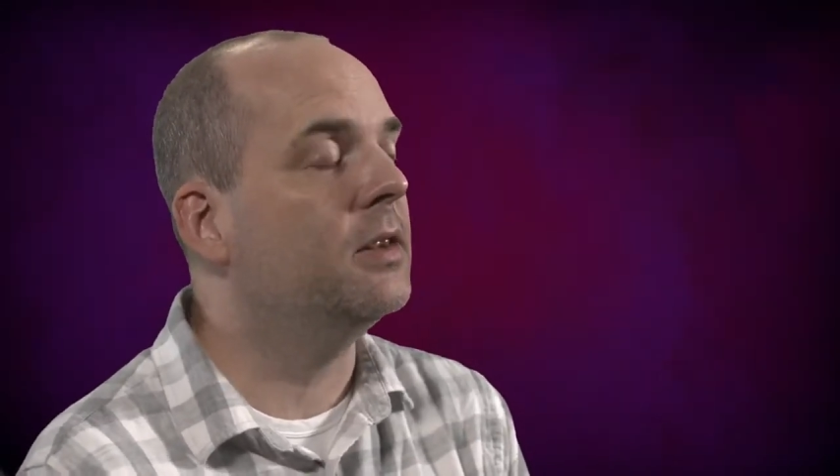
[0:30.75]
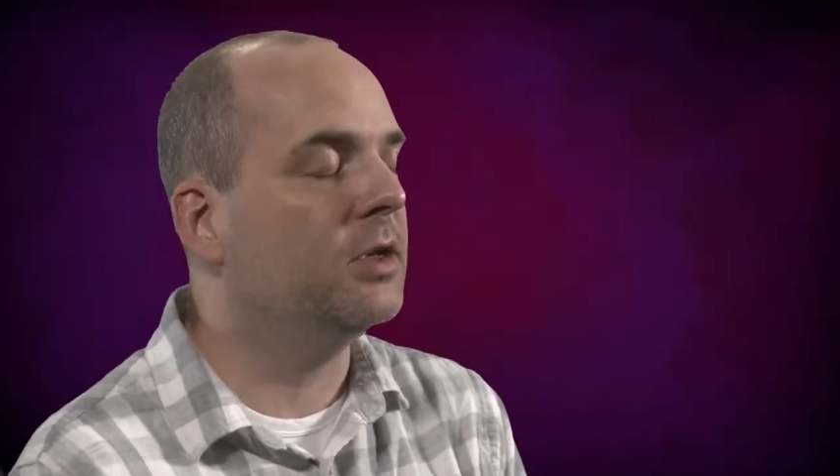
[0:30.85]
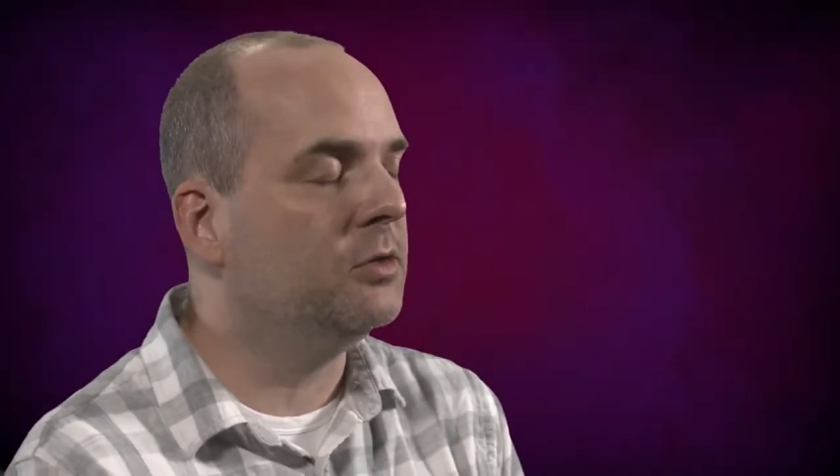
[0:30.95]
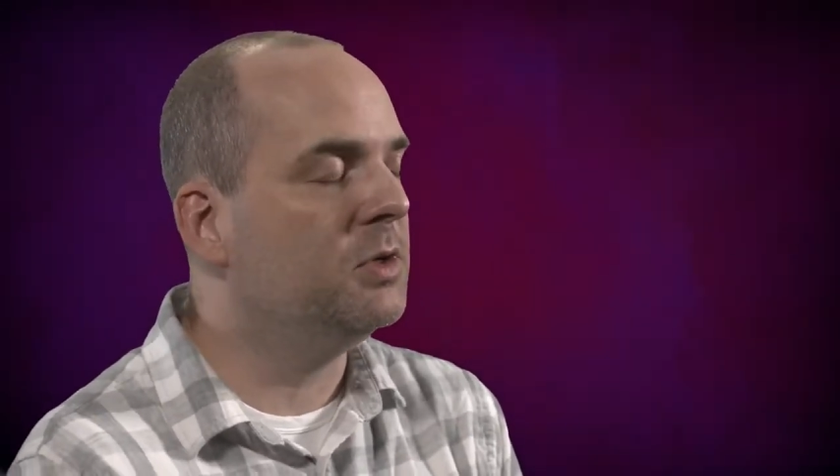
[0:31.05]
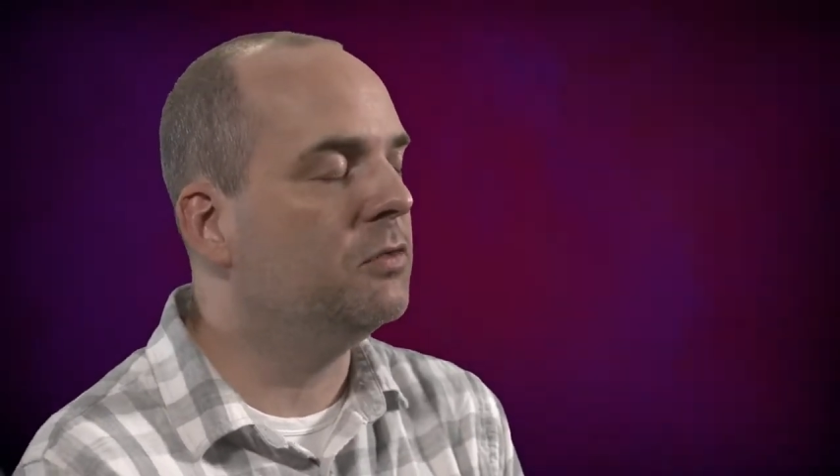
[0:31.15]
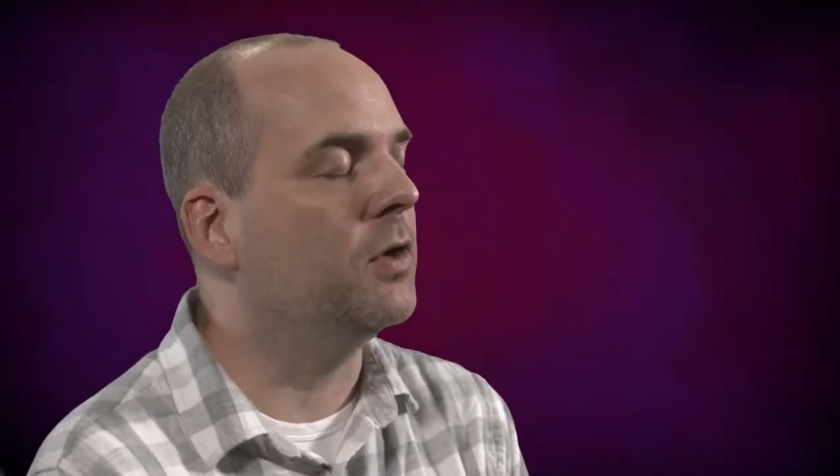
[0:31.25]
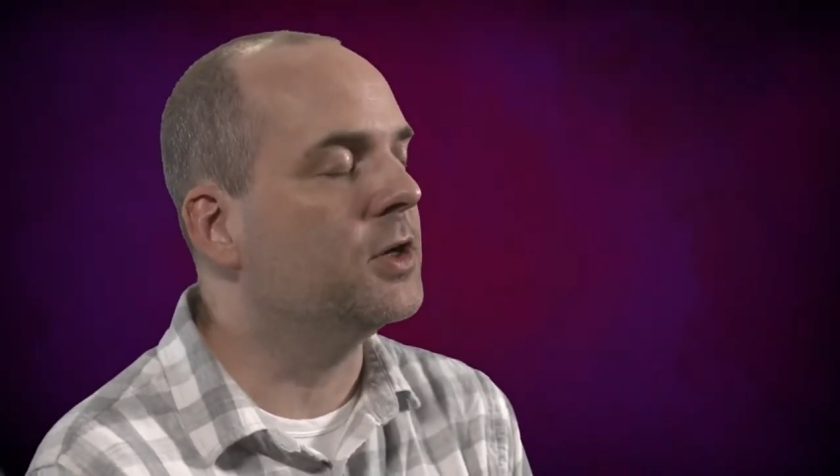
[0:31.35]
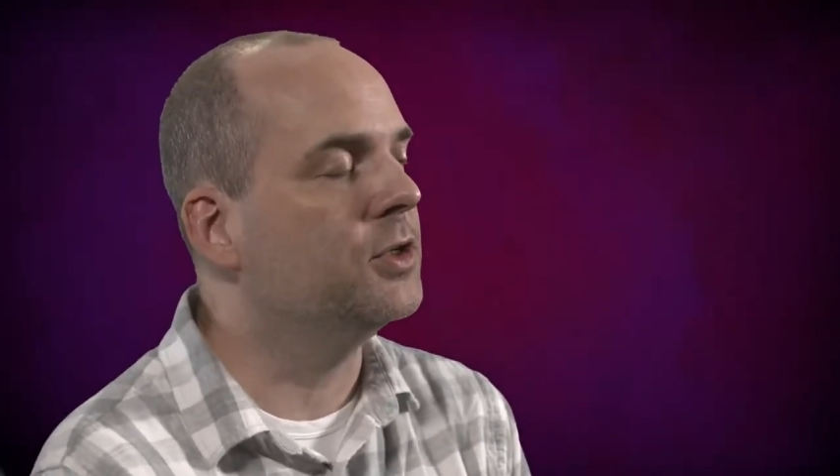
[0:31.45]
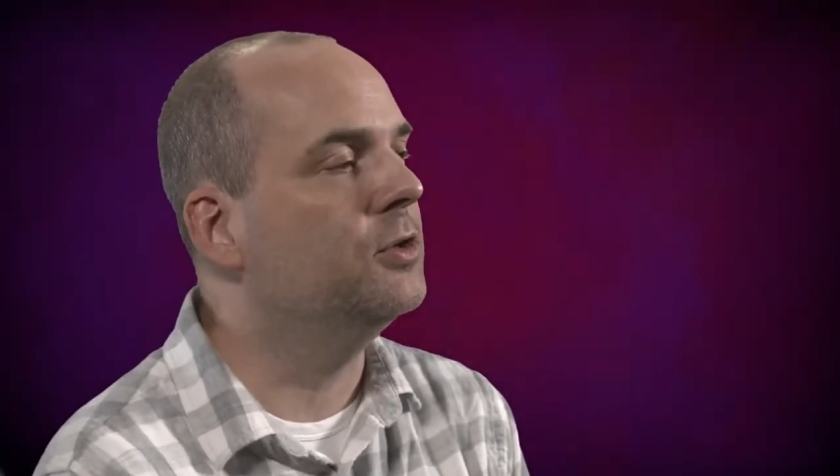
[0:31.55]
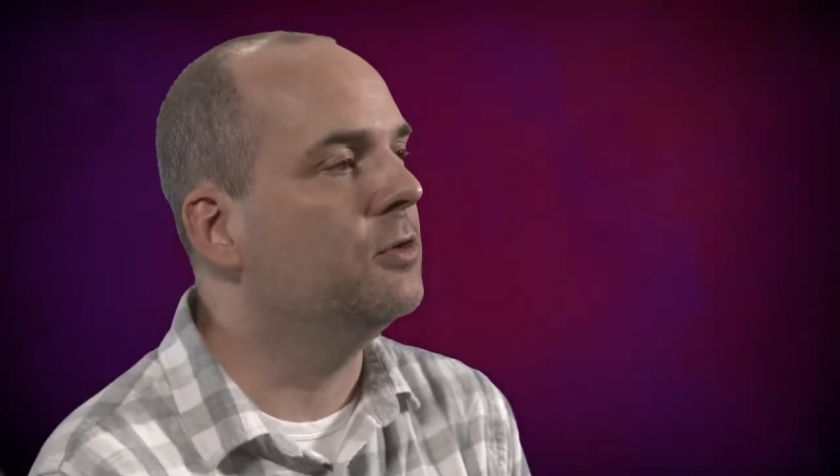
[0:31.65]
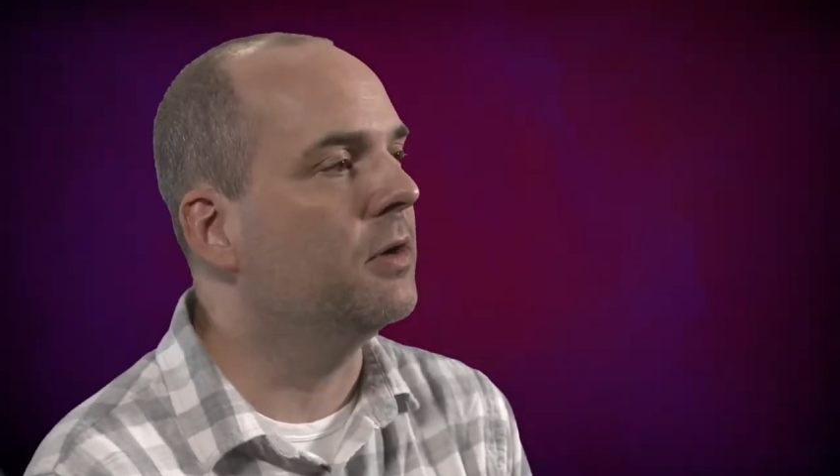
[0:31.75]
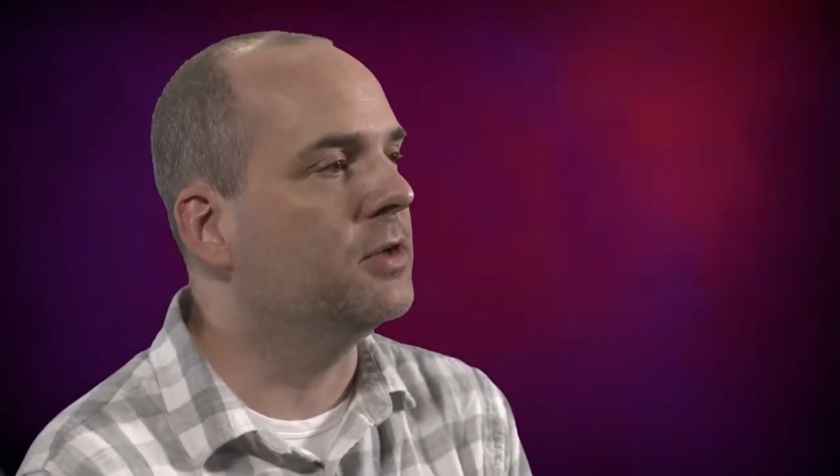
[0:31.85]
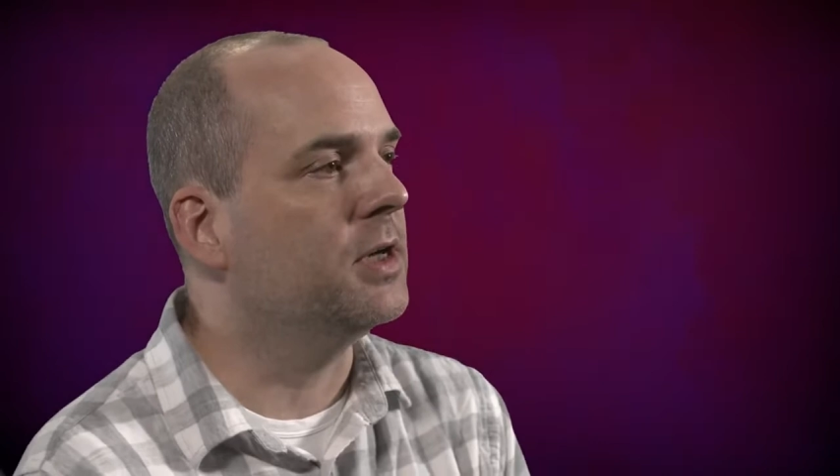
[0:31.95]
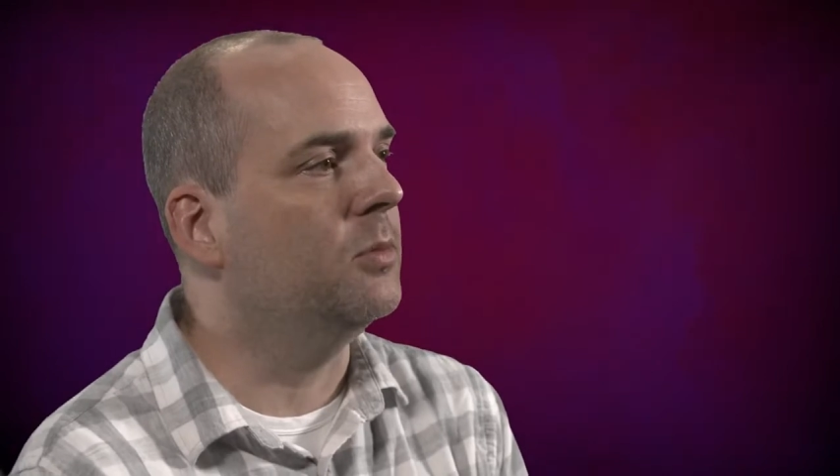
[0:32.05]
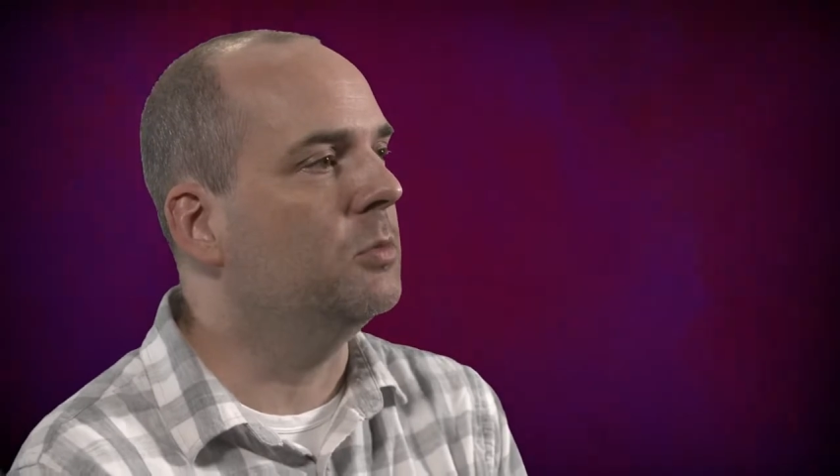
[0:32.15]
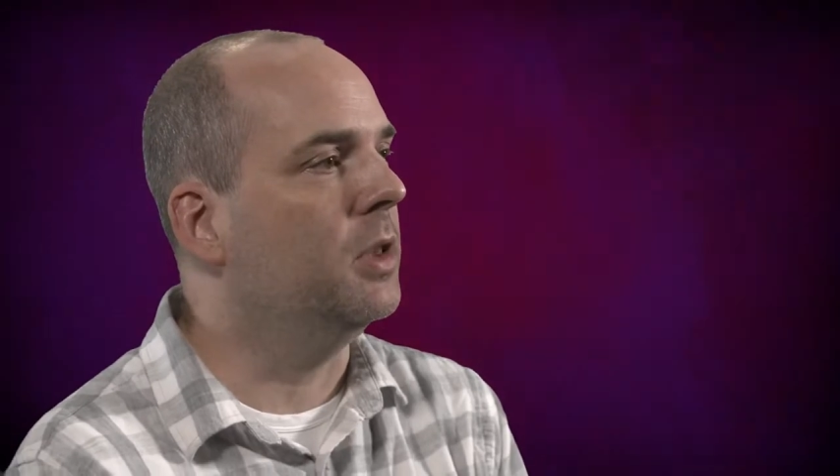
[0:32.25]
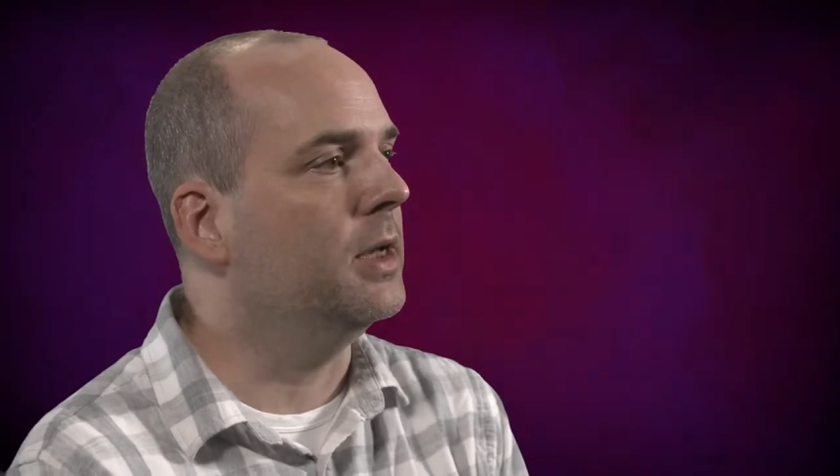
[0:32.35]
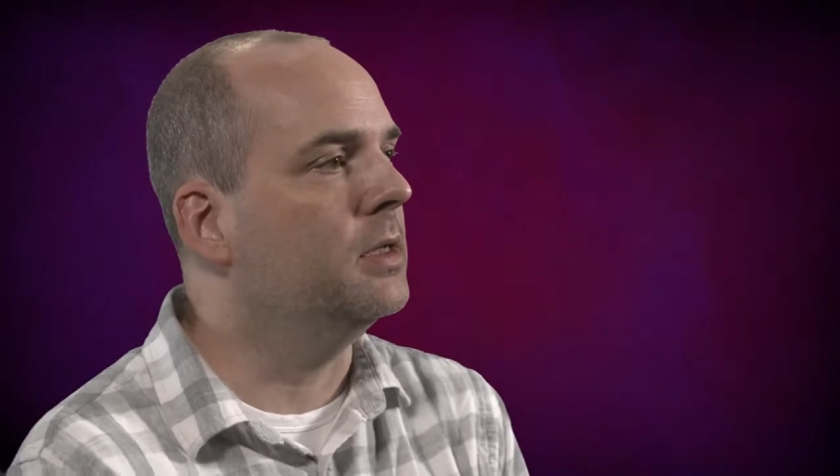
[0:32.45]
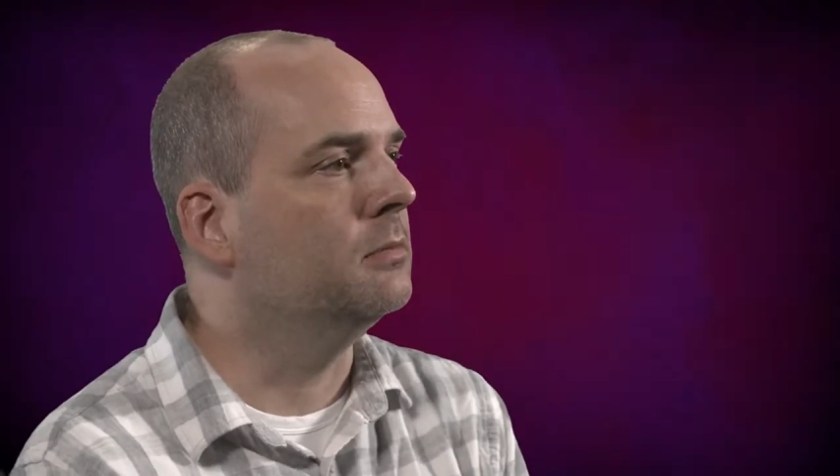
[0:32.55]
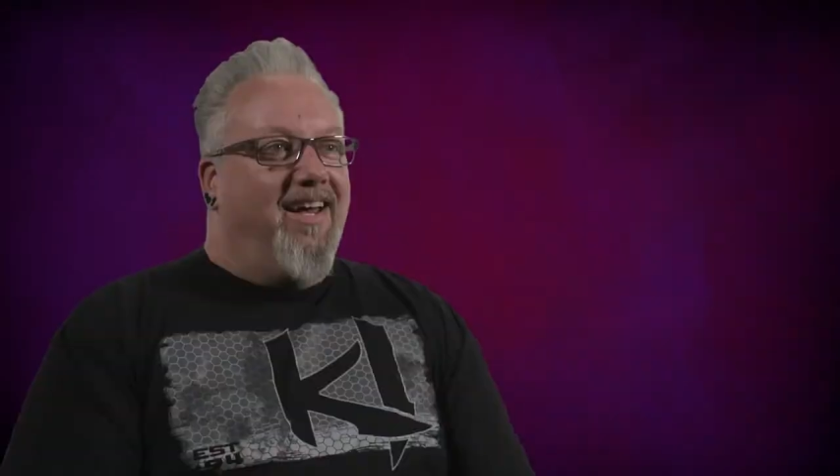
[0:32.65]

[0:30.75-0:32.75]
and that could be fresh and new every time you played it.